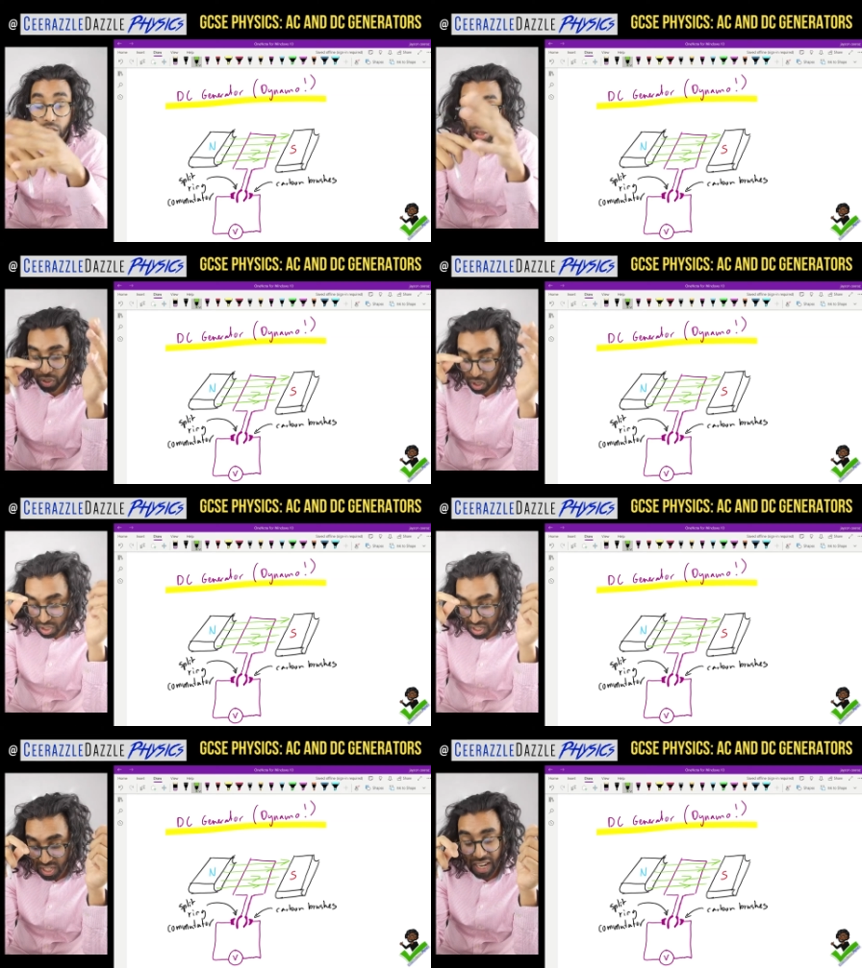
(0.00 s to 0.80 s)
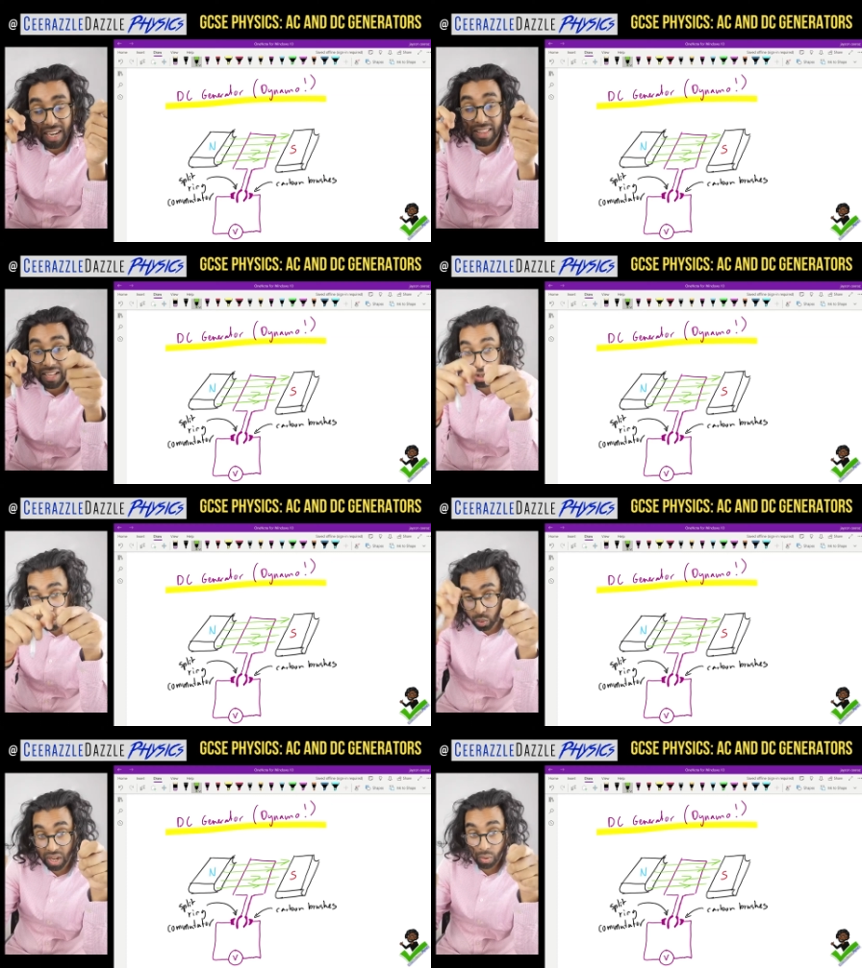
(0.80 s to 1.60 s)
So we're going to take that
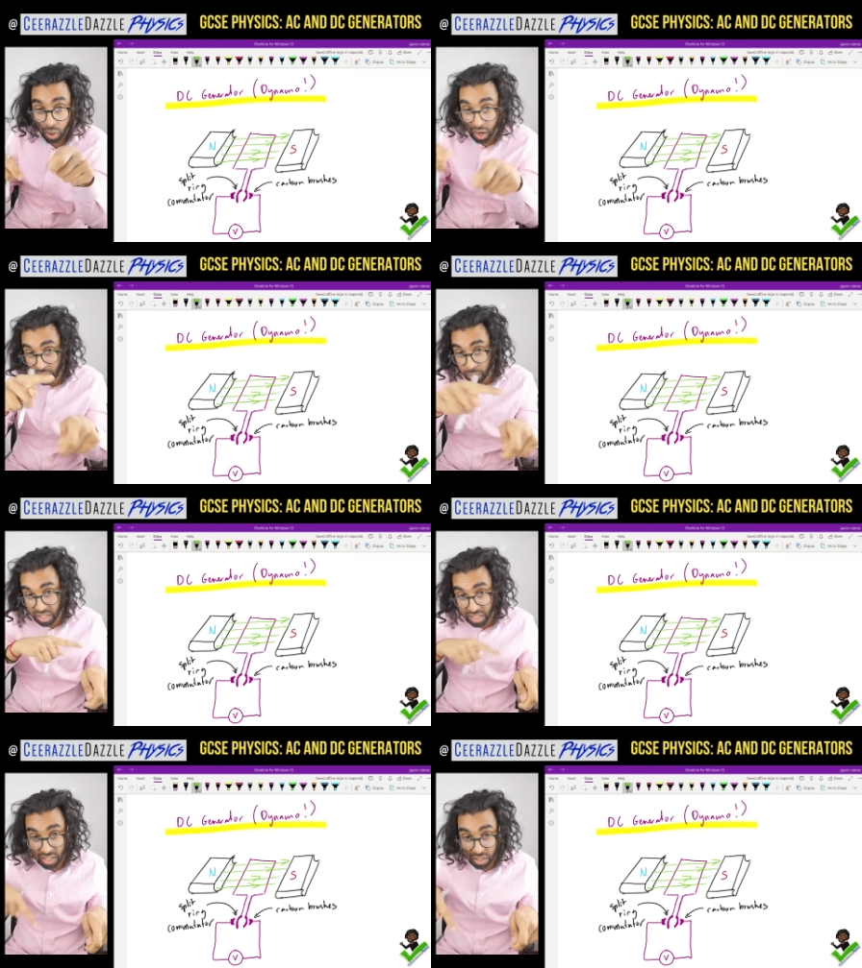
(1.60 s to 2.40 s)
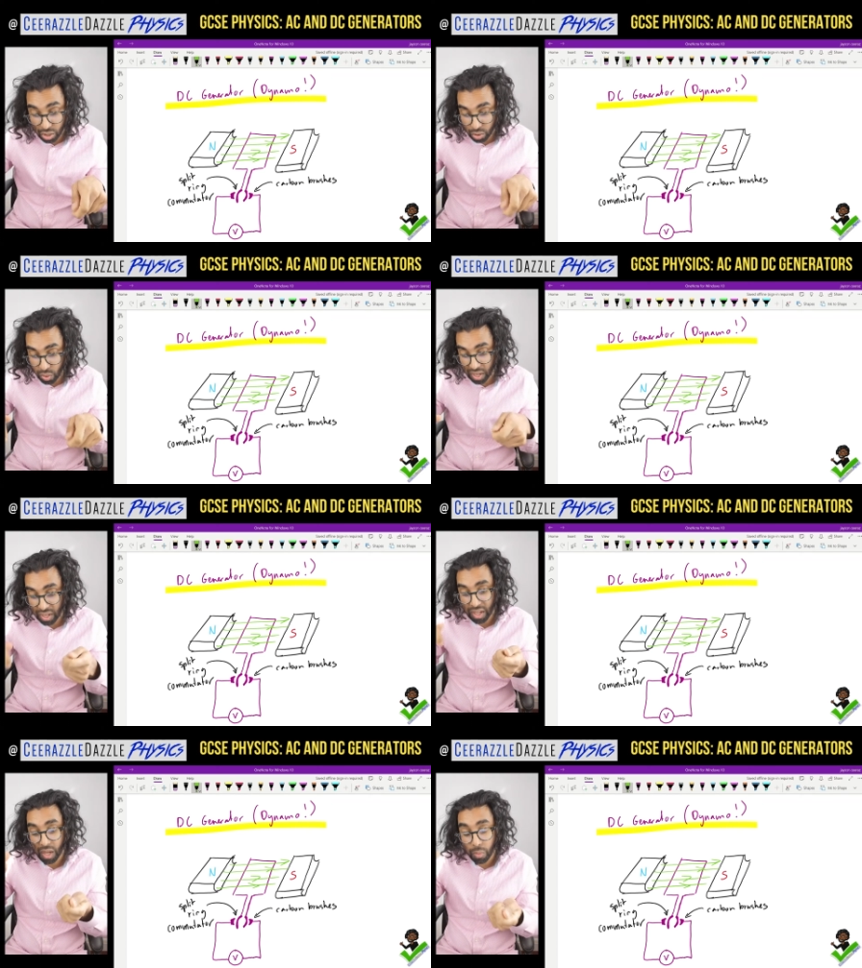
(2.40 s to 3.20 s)
square wire. We can see it's a square.